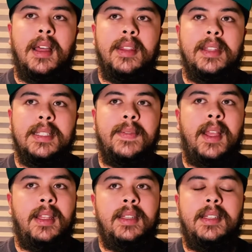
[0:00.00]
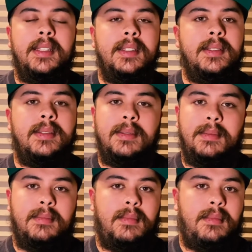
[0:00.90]
this fella is
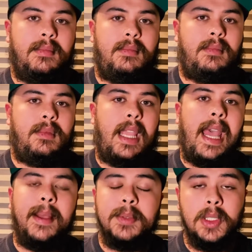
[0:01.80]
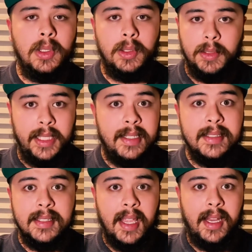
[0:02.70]
absolutely
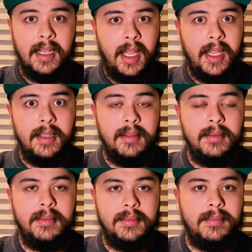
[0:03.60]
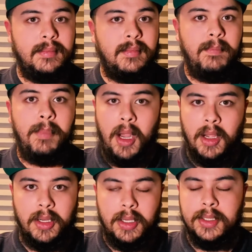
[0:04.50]
insane, like
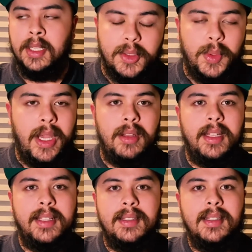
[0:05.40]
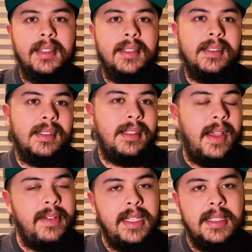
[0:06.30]
bonkers. Throughout like the
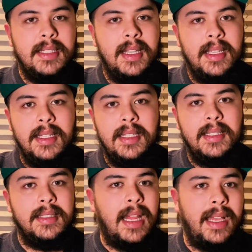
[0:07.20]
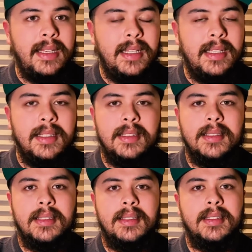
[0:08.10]
70s and 80s,
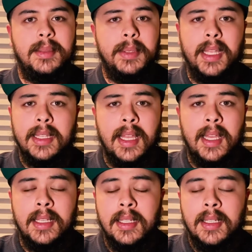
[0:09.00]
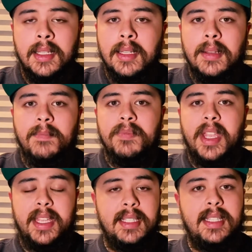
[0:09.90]
90s, something like that,
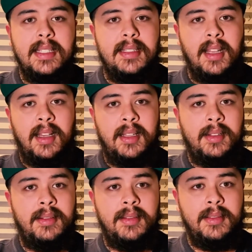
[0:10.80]
I guess he's done